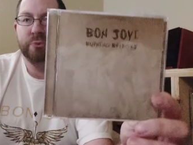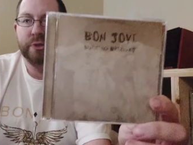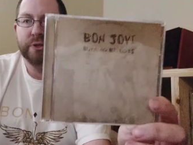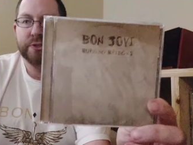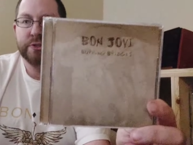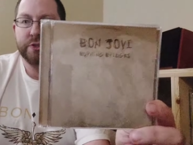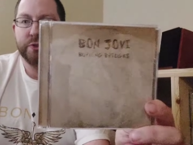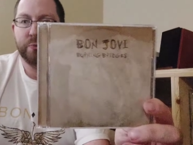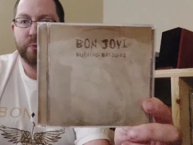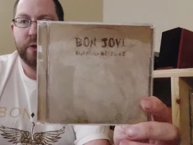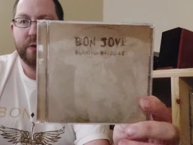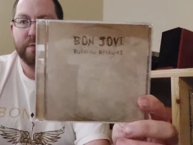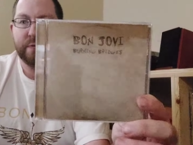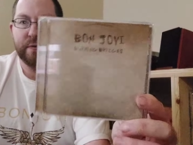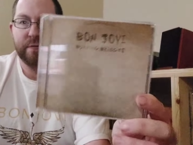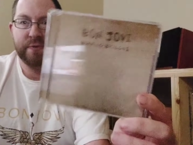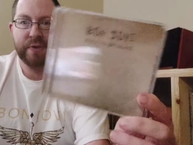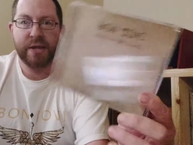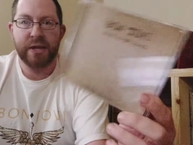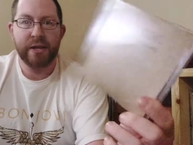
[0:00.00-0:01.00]
released in
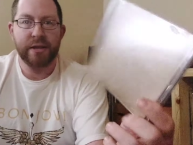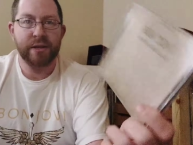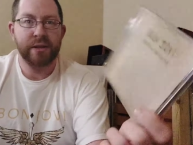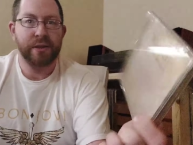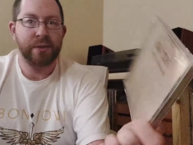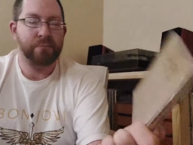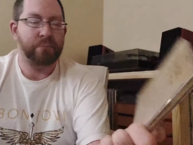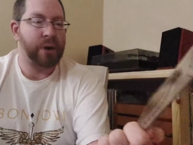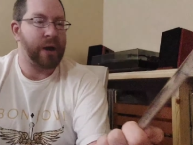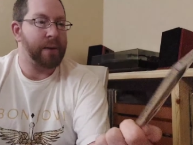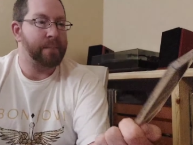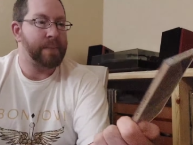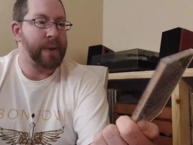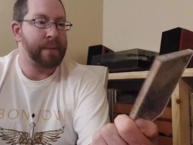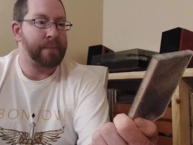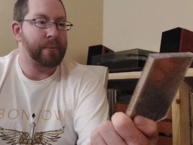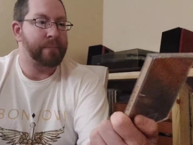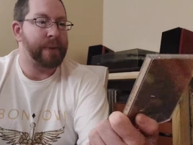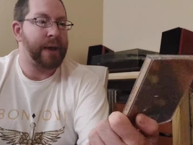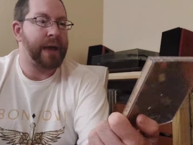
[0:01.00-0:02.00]
2015, the Brown
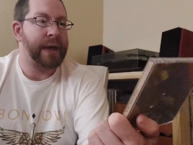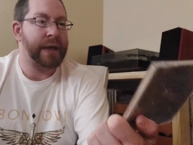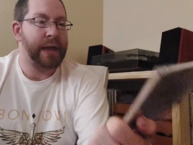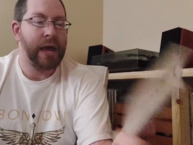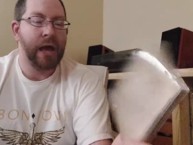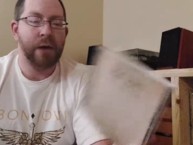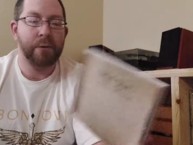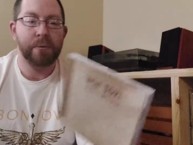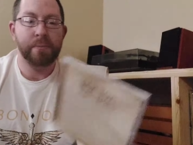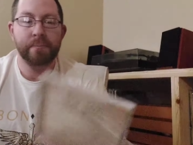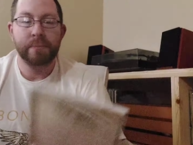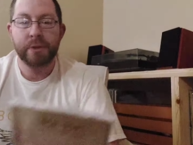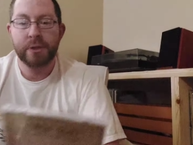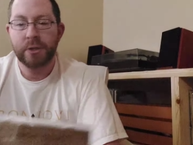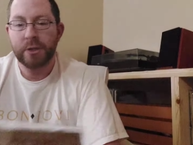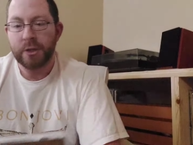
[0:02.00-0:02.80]
Paper Bag album,